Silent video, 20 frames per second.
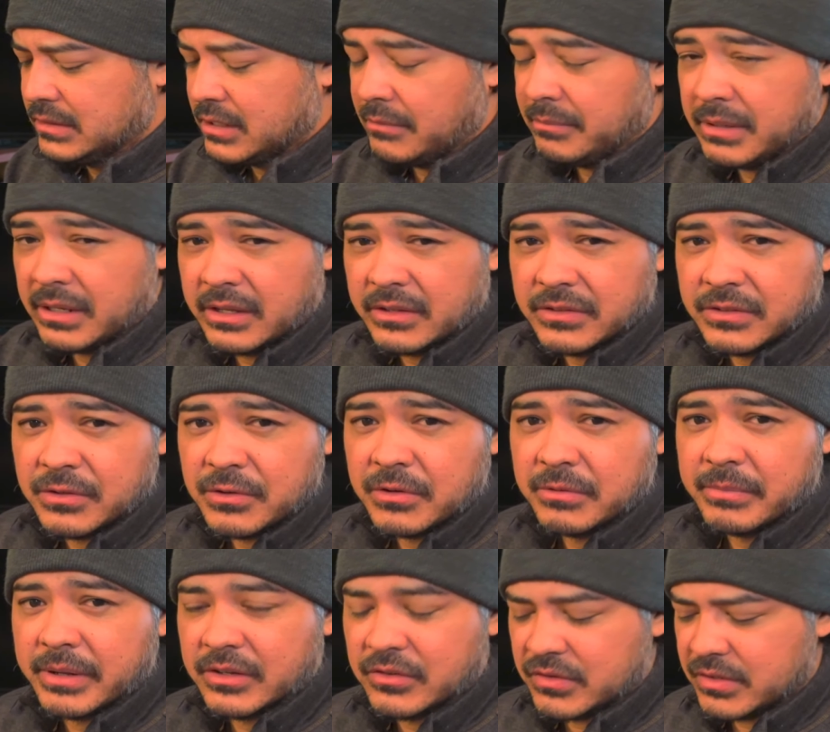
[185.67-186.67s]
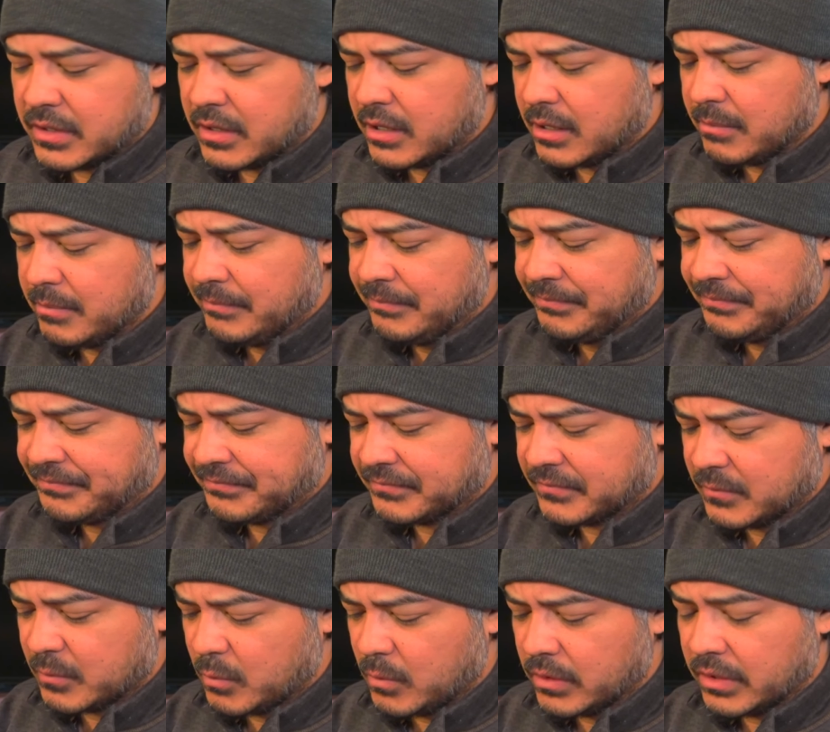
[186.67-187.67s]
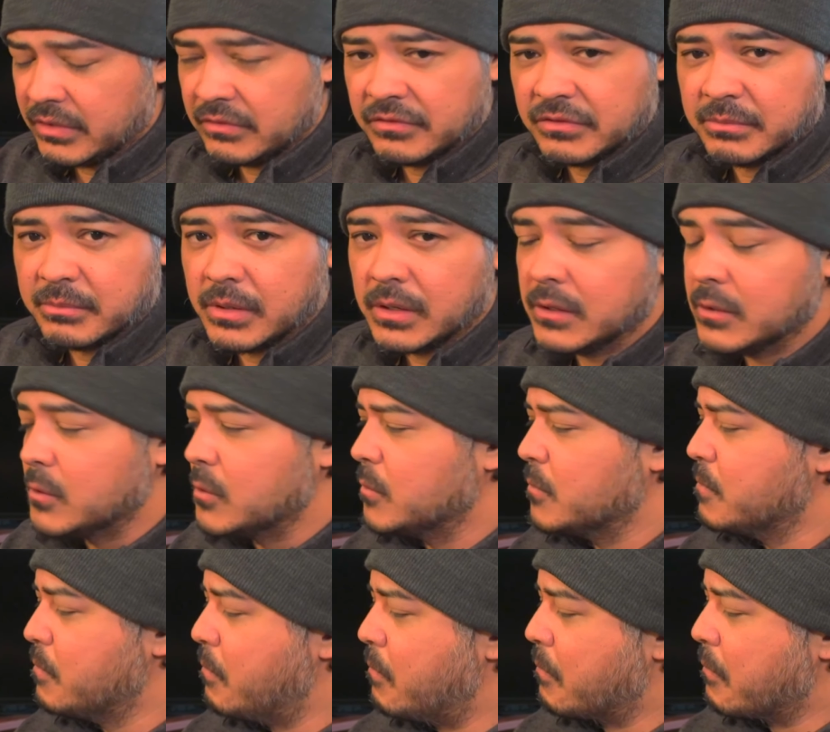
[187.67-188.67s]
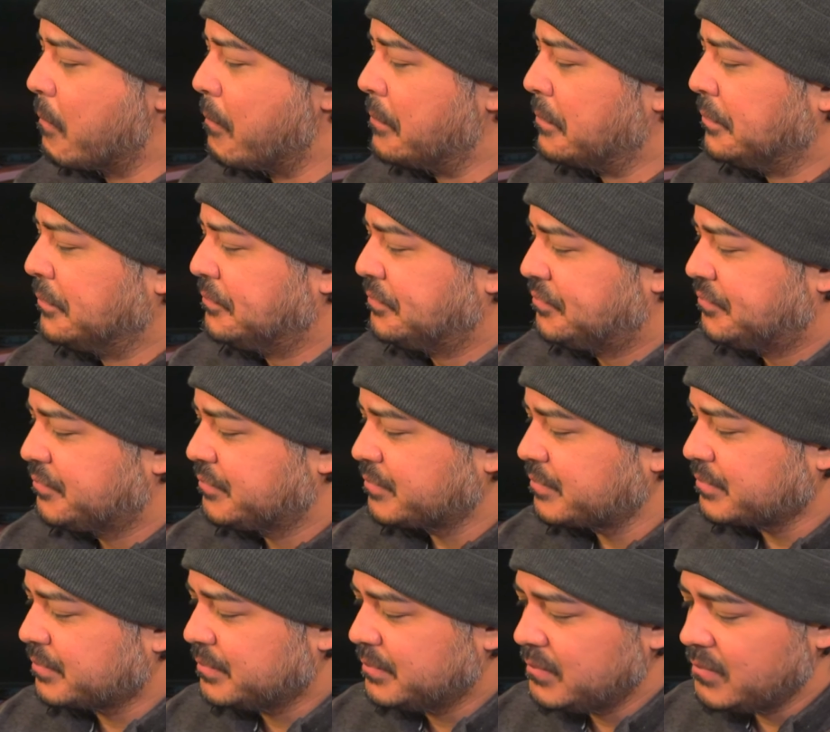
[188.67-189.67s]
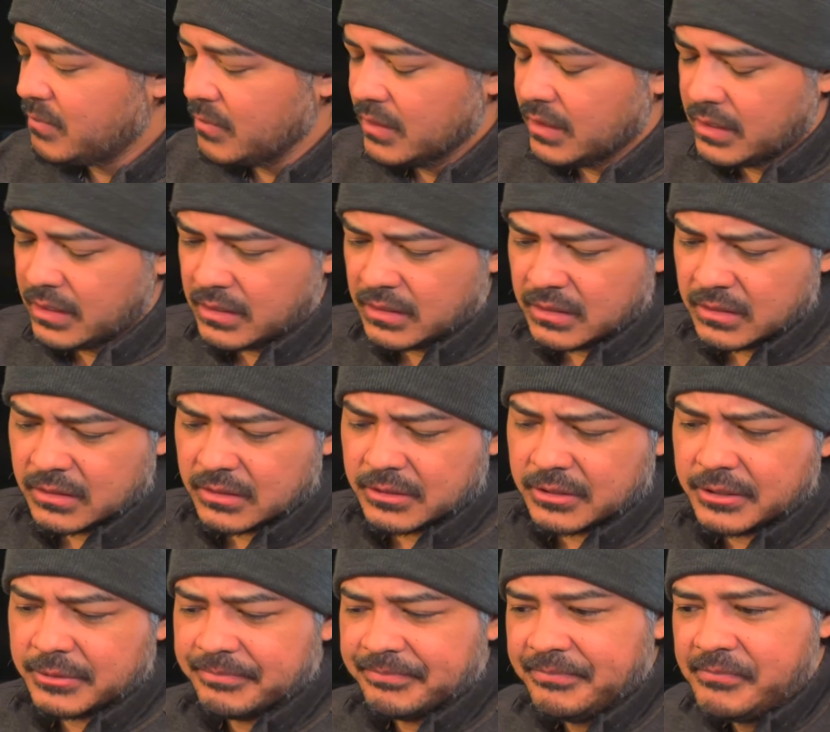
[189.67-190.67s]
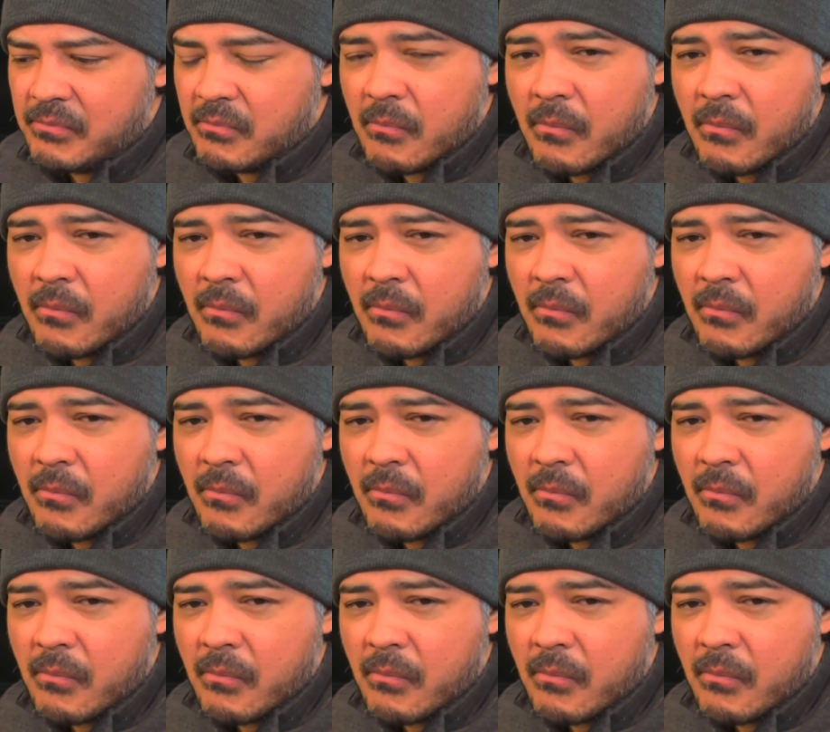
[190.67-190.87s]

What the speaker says: Considering my job, working from home, don't